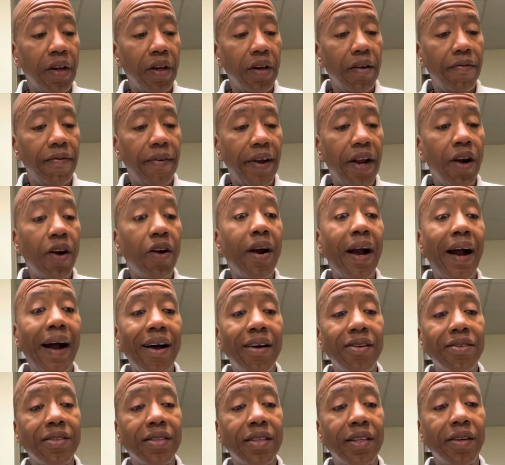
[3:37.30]
Fair
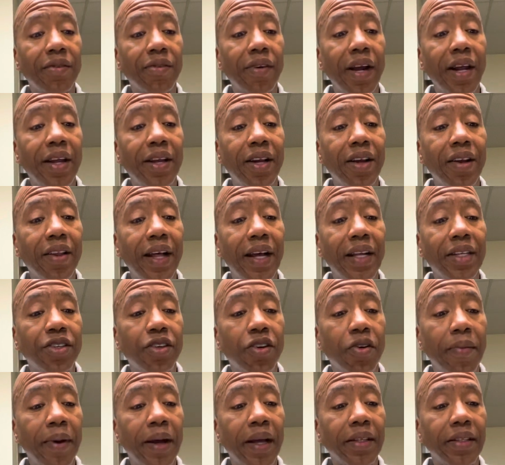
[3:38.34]
housing, right? You hear that
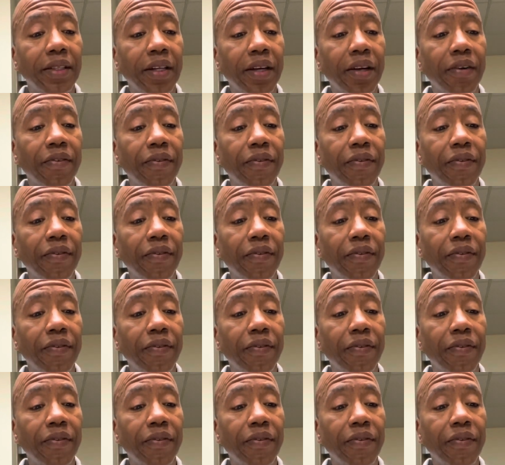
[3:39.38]
term out there.